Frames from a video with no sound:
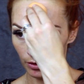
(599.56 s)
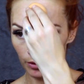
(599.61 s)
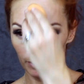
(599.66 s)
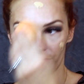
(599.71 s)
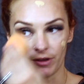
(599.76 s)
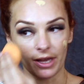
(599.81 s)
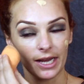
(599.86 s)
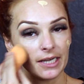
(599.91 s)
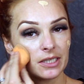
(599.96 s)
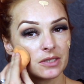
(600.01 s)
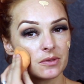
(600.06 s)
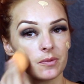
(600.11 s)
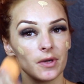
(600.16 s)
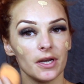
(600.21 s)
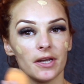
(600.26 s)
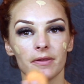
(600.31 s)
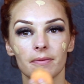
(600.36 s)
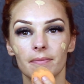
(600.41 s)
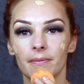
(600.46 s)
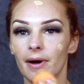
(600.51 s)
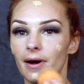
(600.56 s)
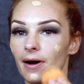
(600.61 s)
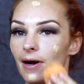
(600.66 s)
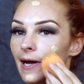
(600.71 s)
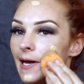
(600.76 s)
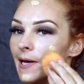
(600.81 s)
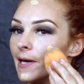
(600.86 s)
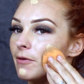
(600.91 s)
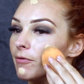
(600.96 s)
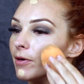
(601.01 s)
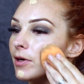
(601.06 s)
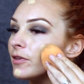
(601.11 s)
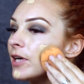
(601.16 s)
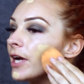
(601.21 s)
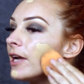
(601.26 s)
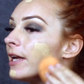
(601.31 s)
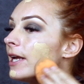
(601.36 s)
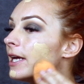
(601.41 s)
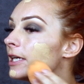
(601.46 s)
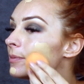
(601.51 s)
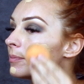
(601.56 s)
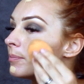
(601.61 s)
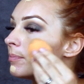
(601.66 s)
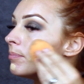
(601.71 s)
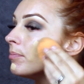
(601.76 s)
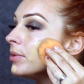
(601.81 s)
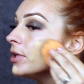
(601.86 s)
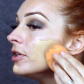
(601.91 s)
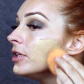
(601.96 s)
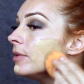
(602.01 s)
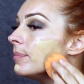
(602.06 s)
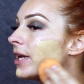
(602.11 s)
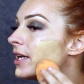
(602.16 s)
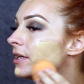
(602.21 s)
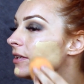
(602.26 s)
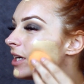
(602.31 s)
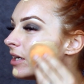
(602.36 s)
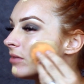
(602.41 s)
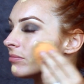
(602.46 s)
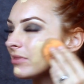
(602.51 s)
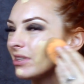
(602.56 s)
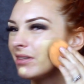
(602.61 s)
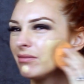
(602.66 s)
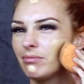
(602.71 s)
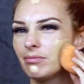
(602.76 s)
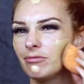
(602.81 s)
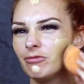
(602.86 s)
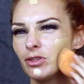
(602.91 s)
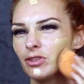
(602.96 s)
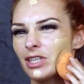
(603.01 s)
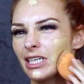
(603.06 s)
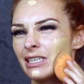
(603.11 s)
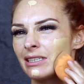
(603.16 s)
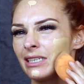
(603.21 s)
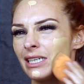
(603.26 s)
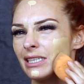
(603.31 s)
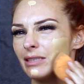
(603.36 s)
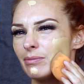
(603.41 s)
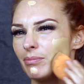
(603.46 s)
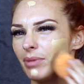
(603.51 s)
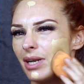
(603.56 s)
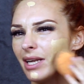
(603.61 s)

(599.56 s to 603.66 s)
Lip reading: on the face with my Real Techniques Beauty Blender. Real Techniques